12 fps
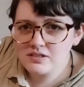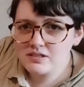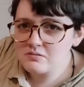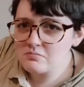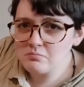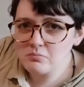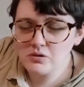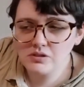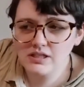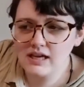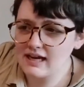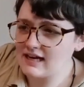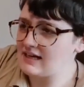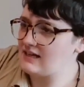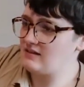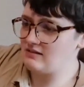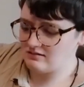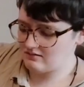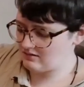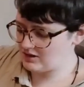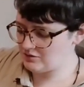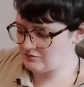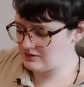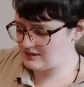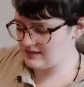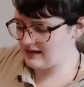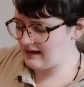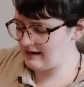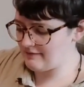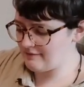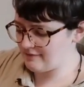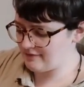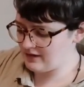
multi-use knife.